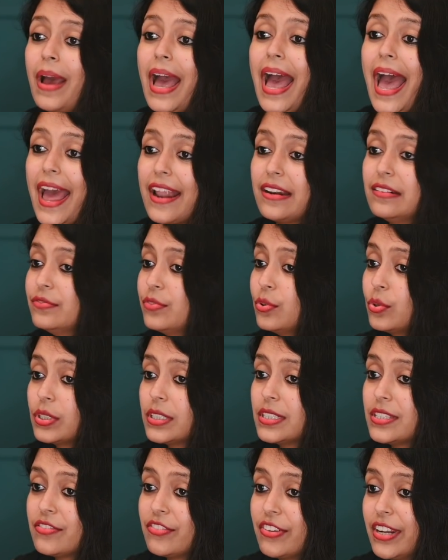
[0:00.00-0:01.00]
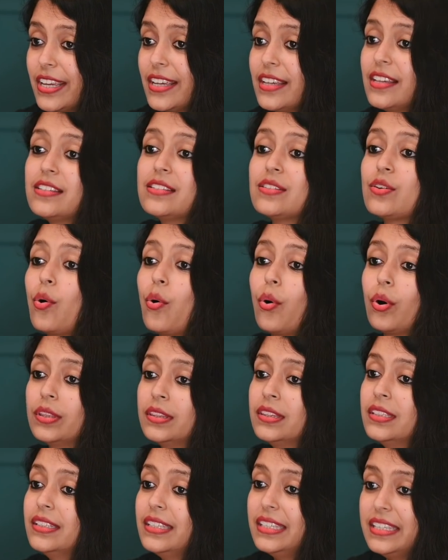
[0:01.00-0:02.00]
and focus rings
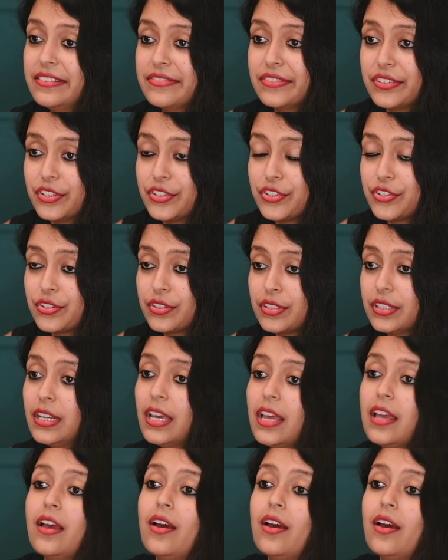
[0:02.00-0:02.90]
on the E version